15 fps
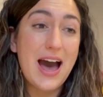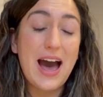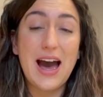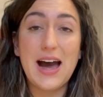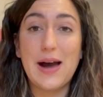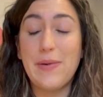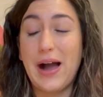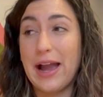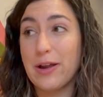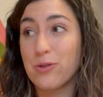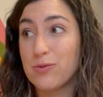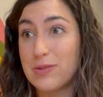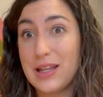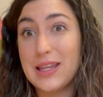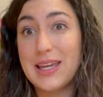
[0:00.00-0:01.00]
Um, I
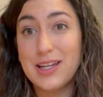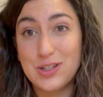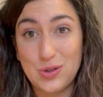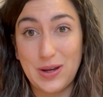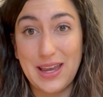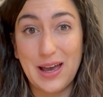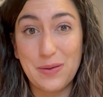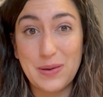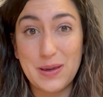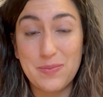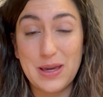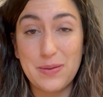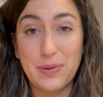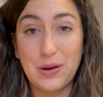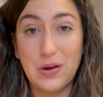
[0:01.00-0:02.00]
really enjoy helping
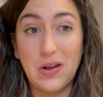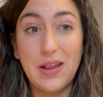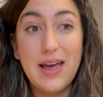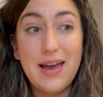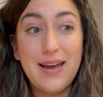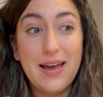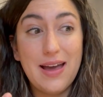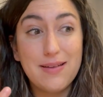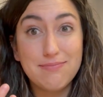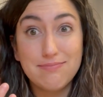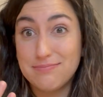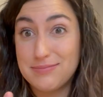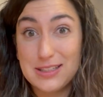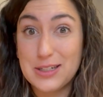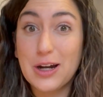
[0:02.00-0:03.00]
people
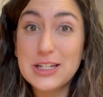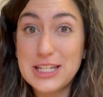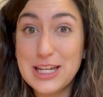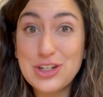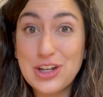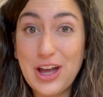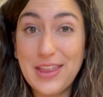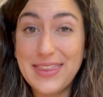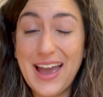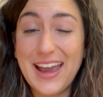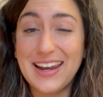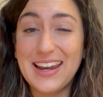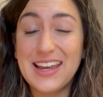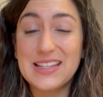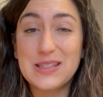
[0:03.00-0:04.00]
start teaching
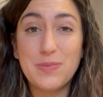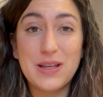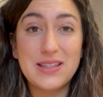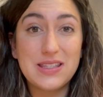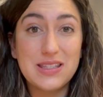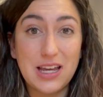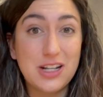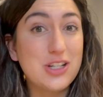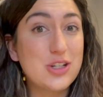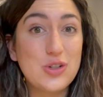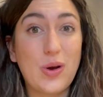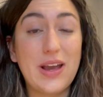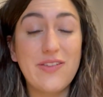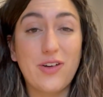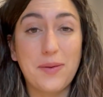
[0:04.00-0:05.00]
online. It's been such a
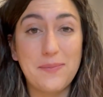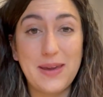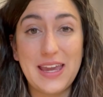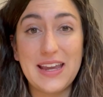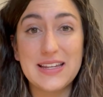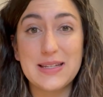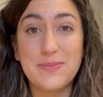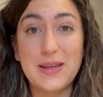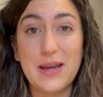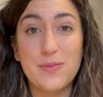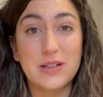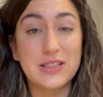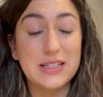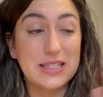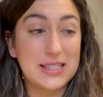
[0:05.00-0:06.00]
joy for me to be able
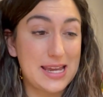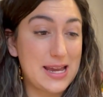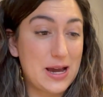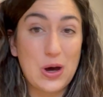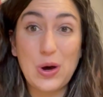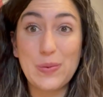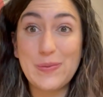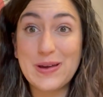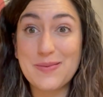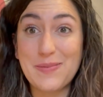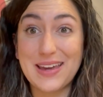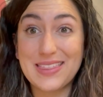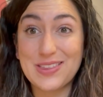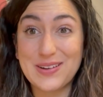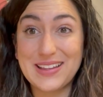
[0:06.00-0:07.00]
to stay at home with my
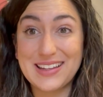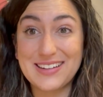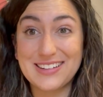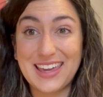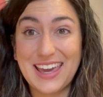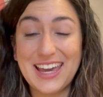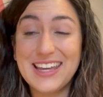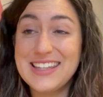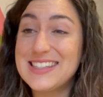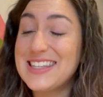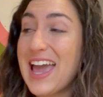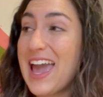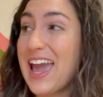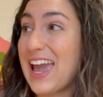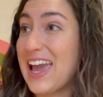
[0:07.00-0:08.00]
three little kids
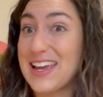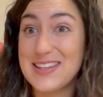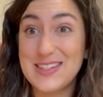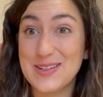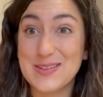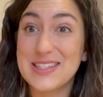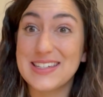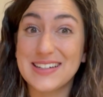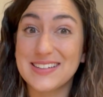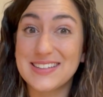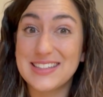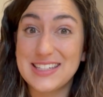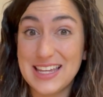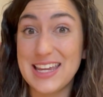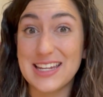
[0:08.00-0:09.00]
and to still
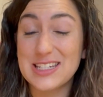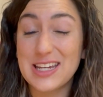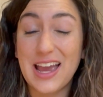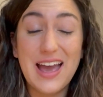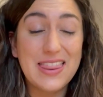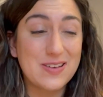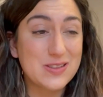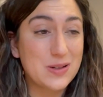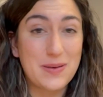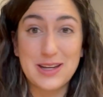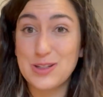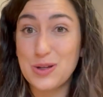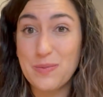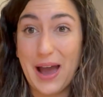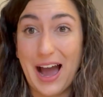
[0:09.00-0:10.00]
teach. Those are my
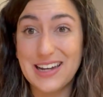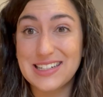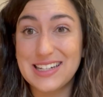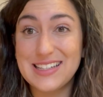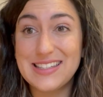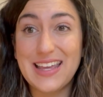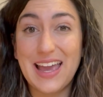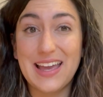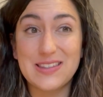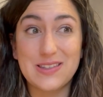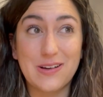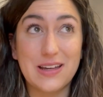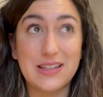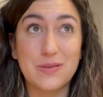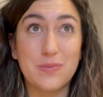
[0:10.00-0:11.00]
two passions and so
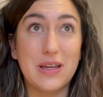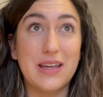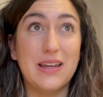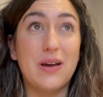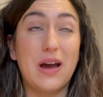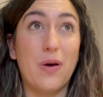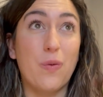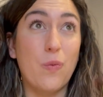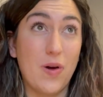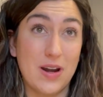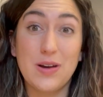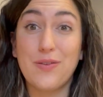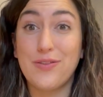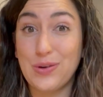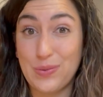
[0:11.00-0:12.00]
it's been a
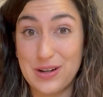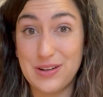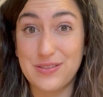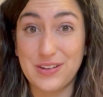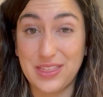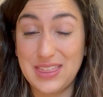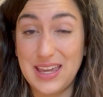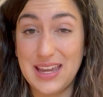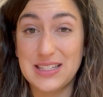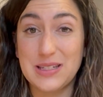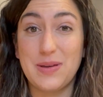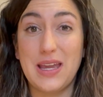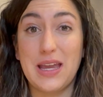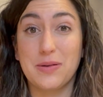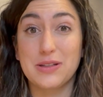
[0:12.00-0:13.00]
wonderful, wonderful thing to
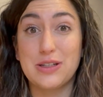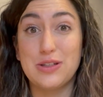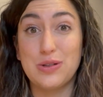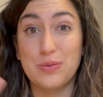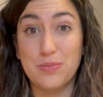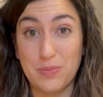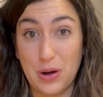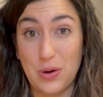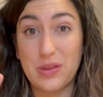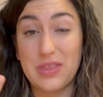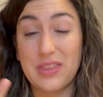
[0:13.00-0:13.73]
be able to do both.